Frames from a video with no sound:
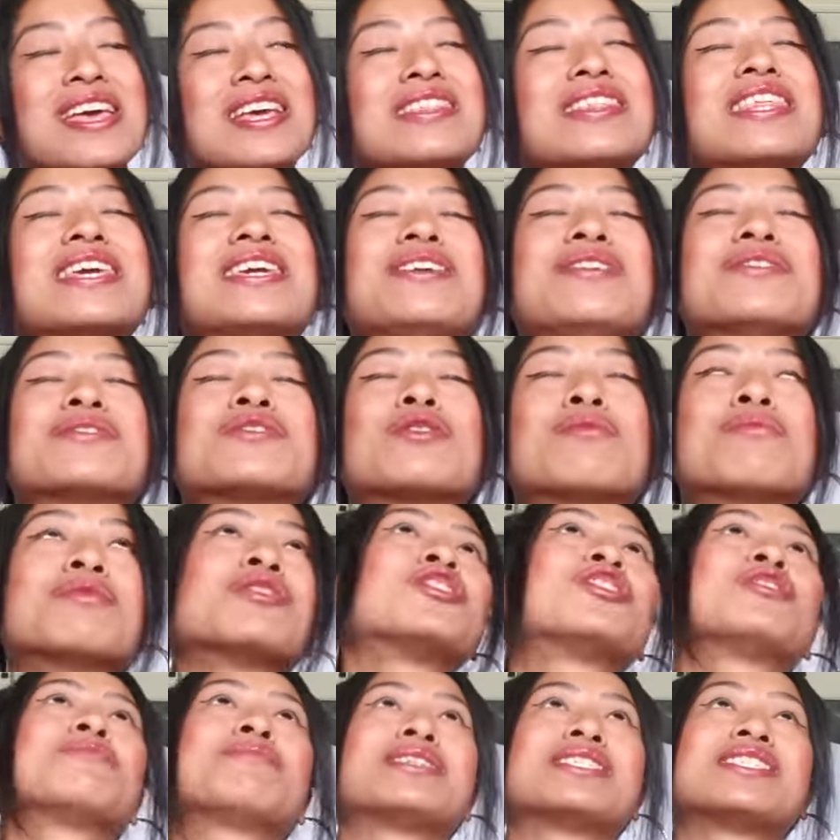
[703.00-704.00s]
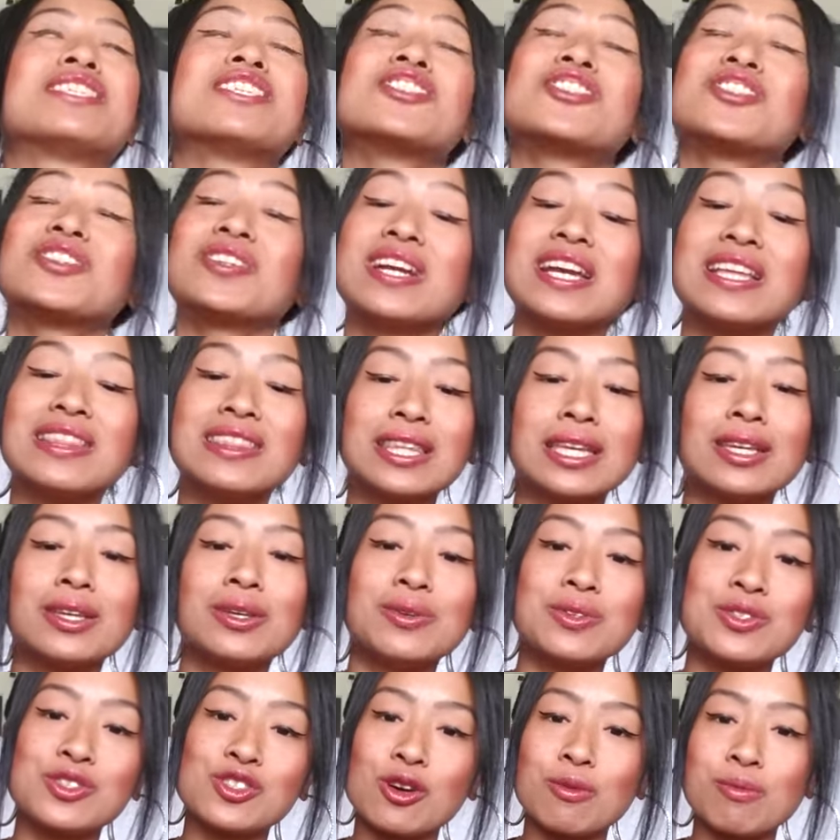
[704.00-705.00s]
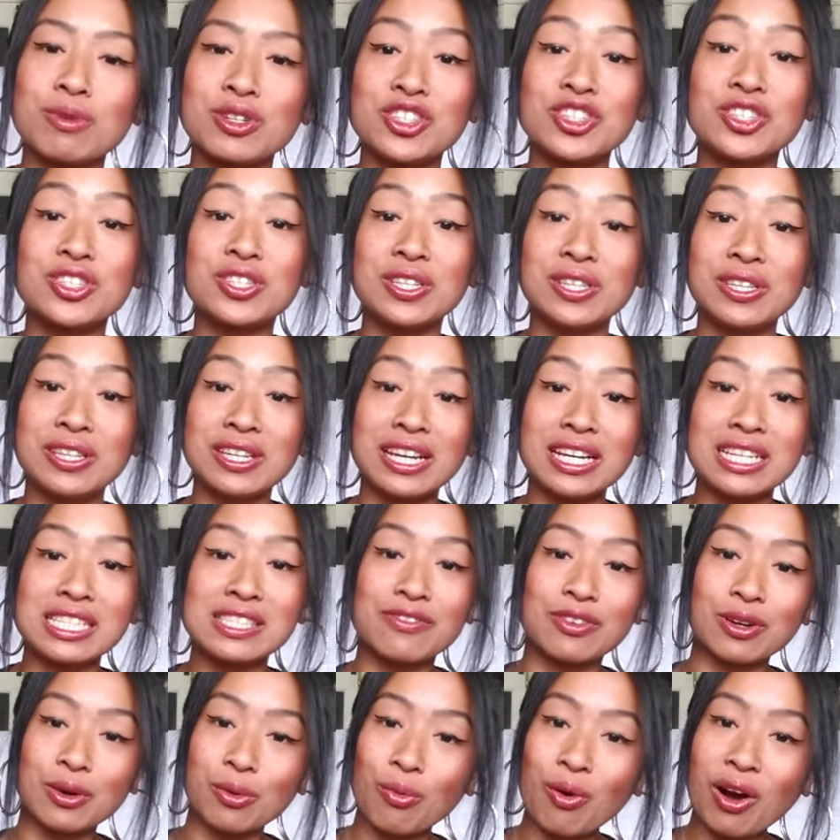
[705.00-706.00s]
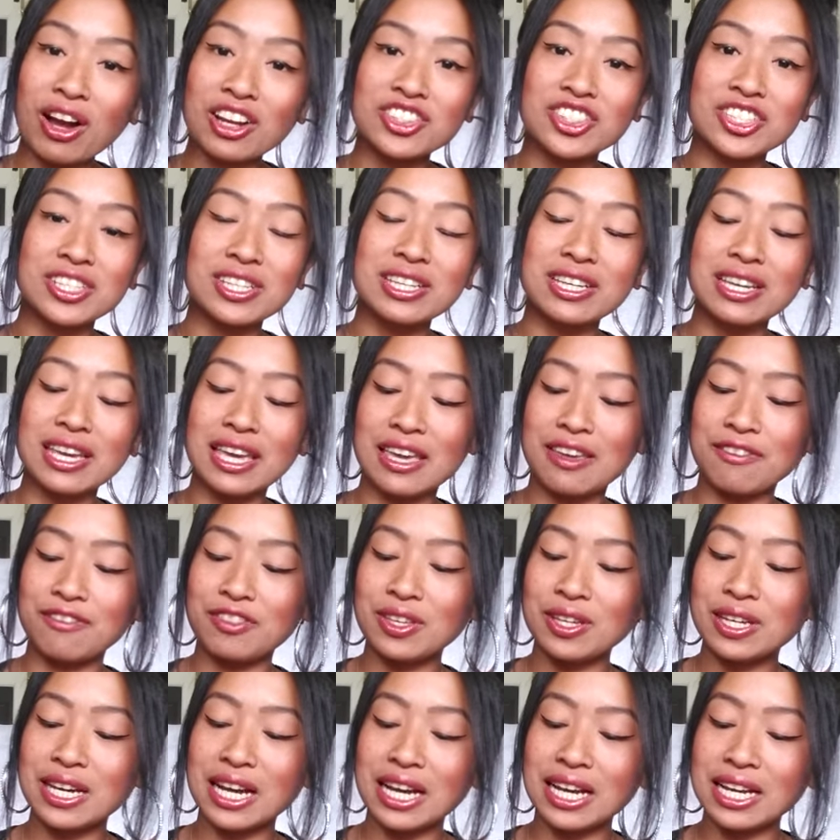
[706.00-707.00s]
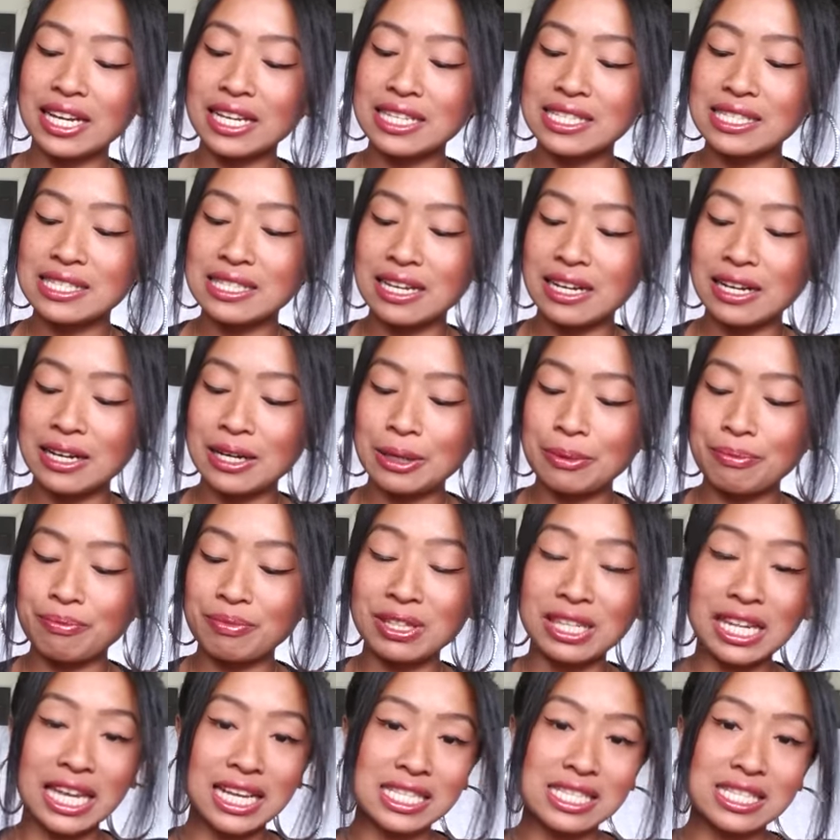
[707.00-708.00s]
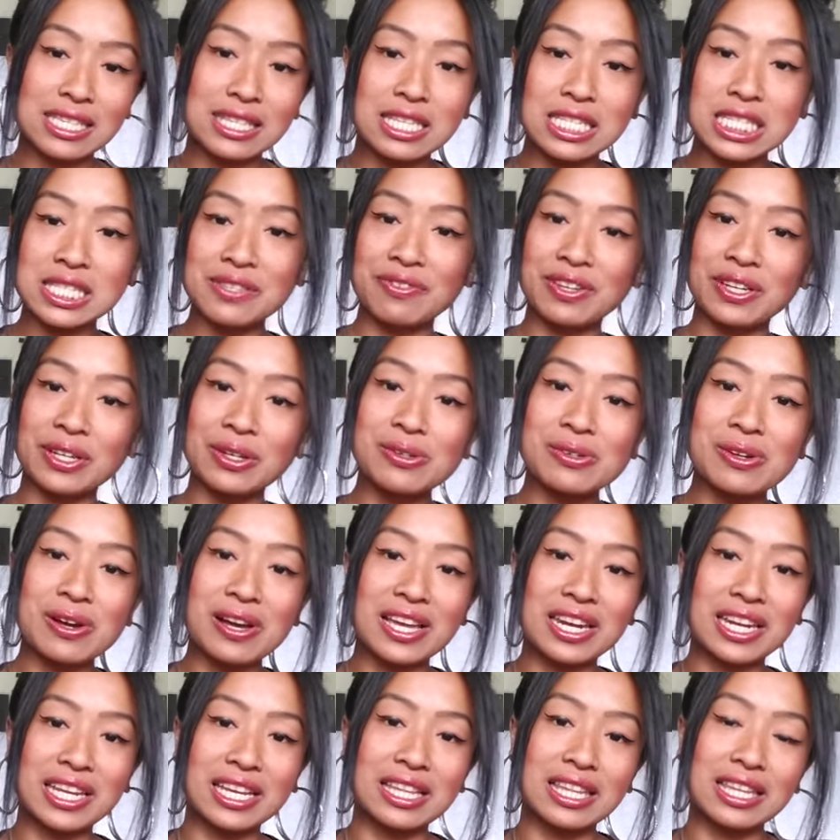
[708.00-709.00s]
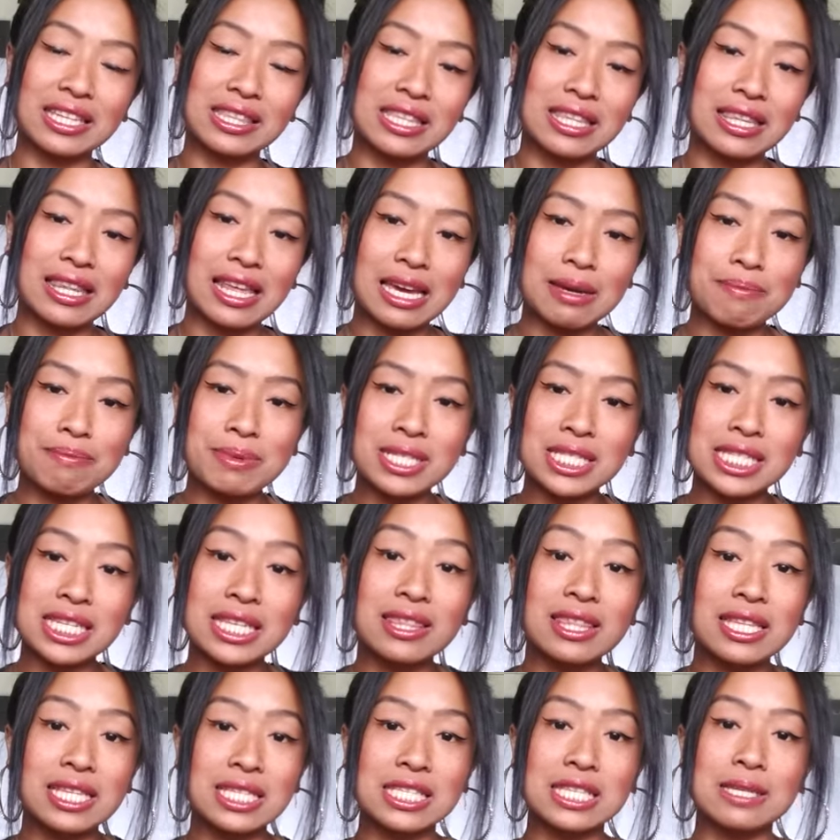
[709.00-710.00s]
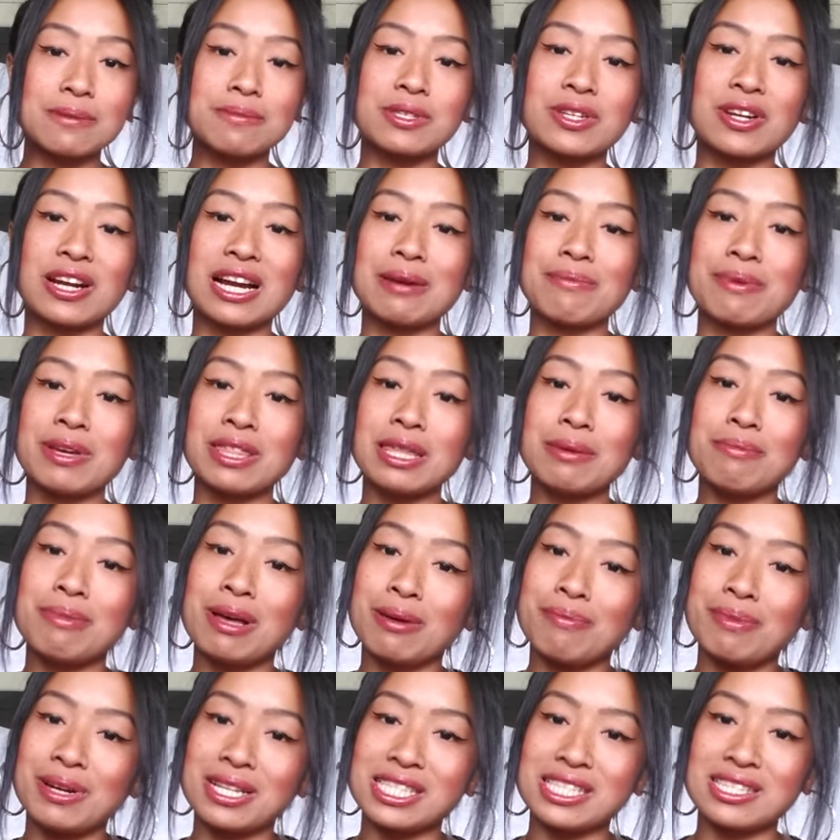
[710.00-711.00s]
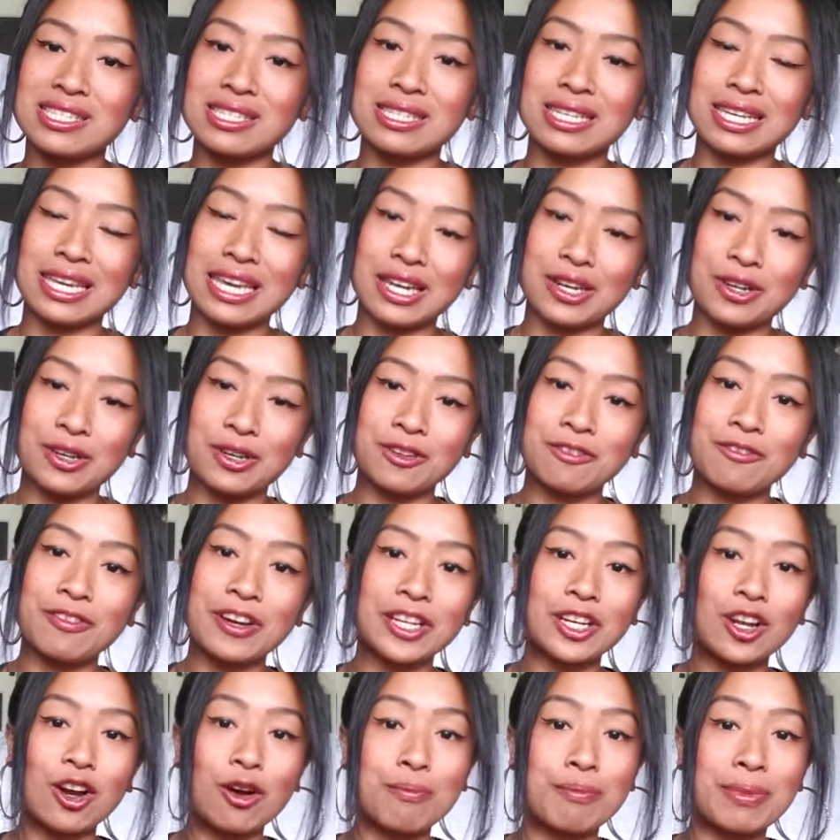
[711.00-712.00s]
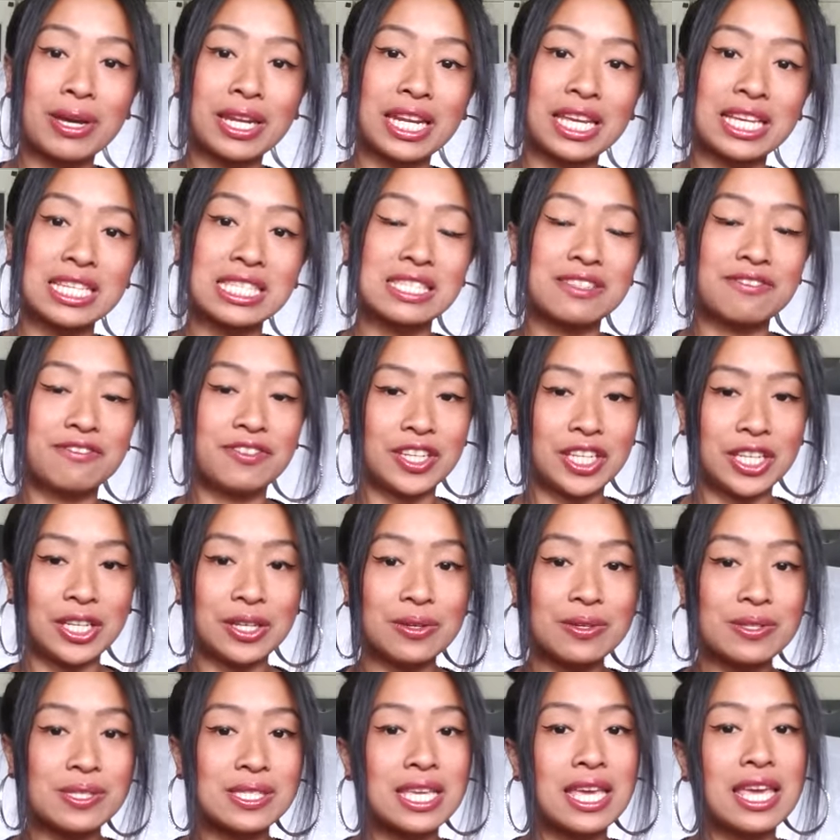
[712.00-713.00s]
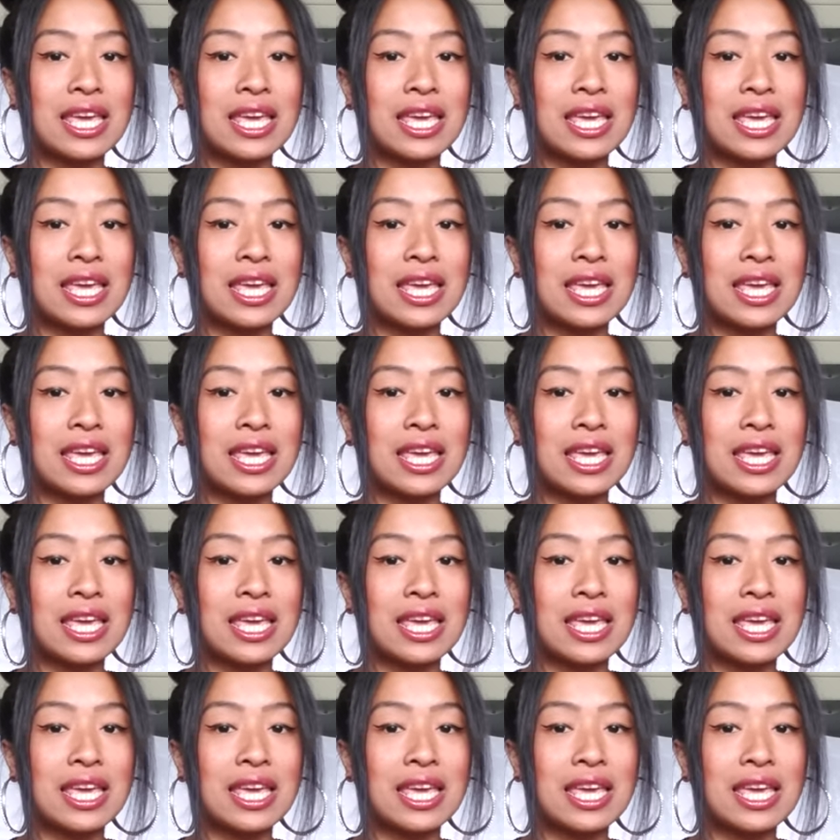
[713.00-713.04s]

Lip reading: Thank you so much to my sister, and thank you so much to you guys for watching. If you guys liked this video, go ahead and click the like button, the subscribe, and the bell button to get notified on my next videos.